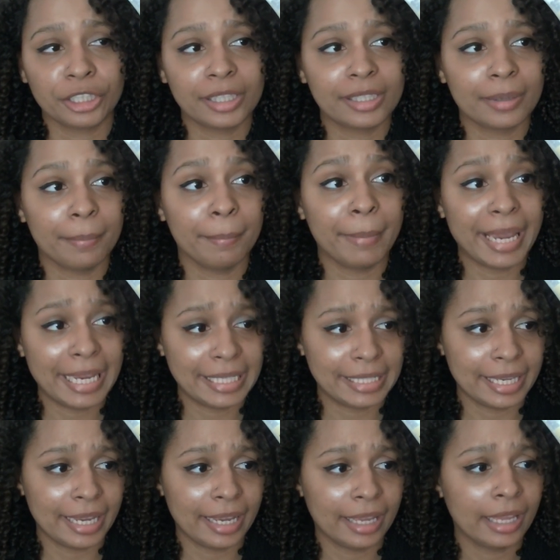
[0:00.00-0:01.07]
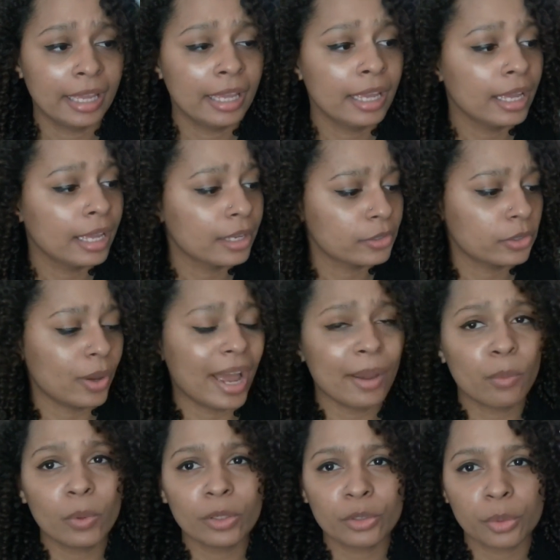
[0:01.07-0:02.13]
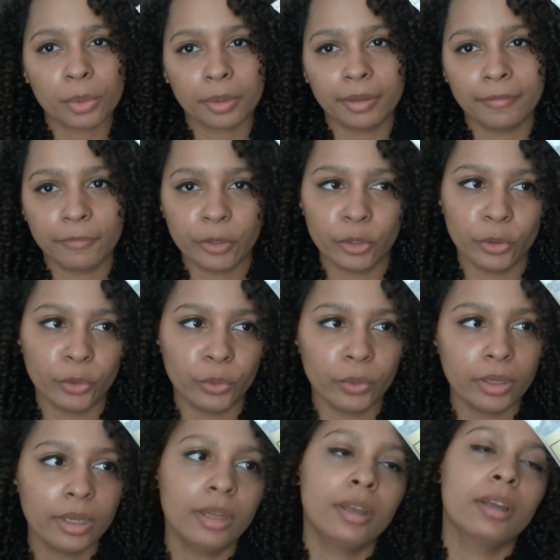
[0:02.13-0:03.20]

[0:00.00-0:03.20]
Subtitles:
It's amazing. So I will do a review.